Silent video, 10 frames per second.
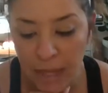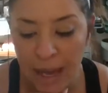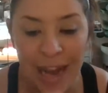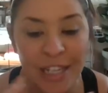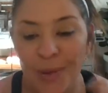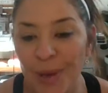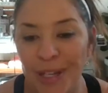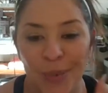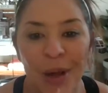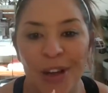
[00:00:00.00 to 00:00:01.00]
I just wanted
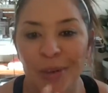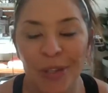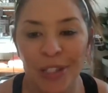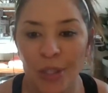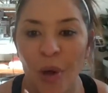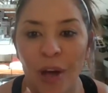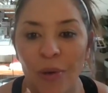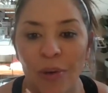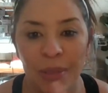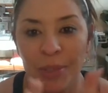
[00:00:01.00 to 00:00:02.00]
to welcome you to Squad
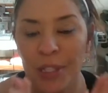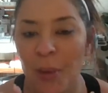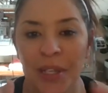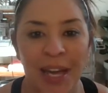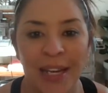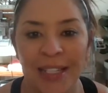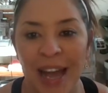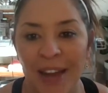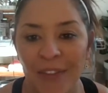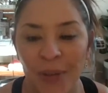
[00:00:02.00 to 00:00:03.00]
Goals. I'm so excited to
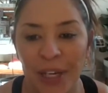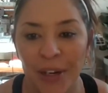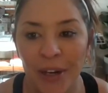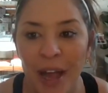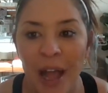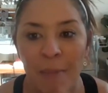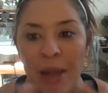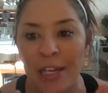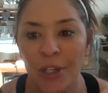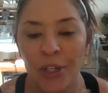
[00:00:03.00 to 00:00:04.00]
have you here.
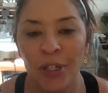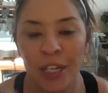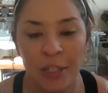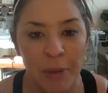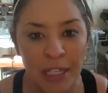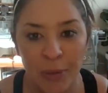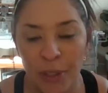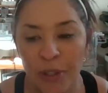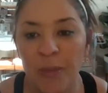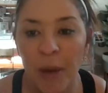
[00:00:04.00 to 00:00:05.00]
Make sure you touch base with
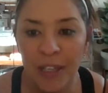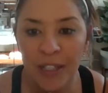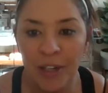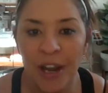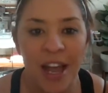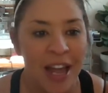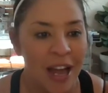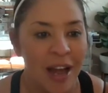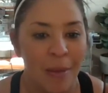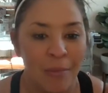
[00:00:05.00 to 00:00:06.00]
your sponsor
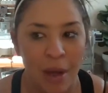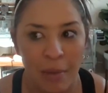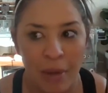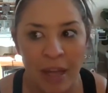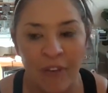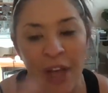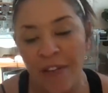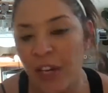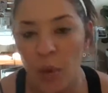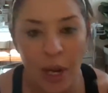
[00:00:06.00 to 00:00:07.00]
if you have
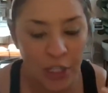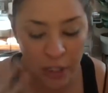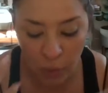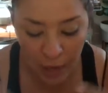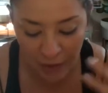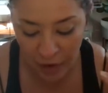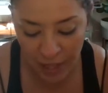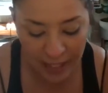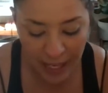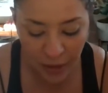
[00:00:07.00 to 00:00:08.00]
any questions, whatever.
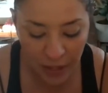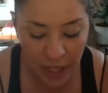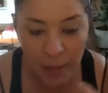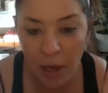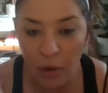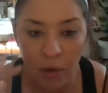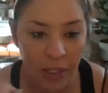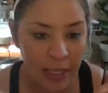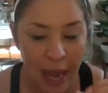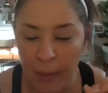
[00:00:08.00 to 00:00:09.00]
That's how the email or the
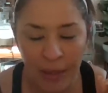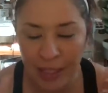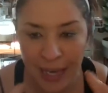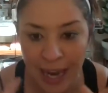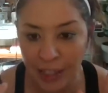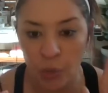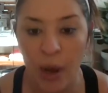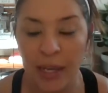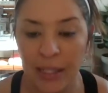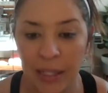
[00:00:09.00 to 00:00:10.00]
text
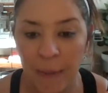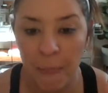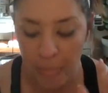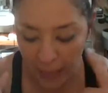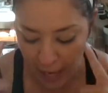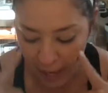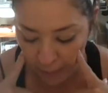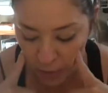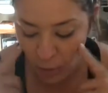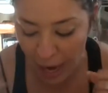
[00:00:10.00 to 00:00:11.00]
runs. Okay,
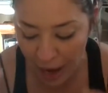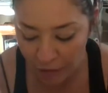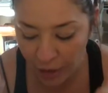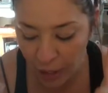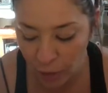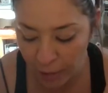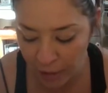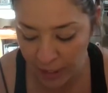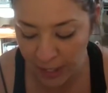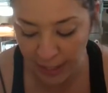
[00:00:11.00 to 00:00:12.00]
so every new
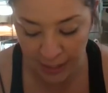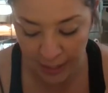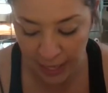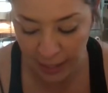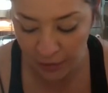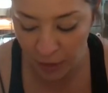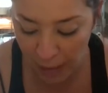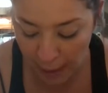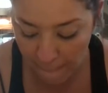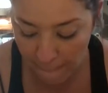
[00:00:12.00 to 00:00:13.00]
person gets a text from me.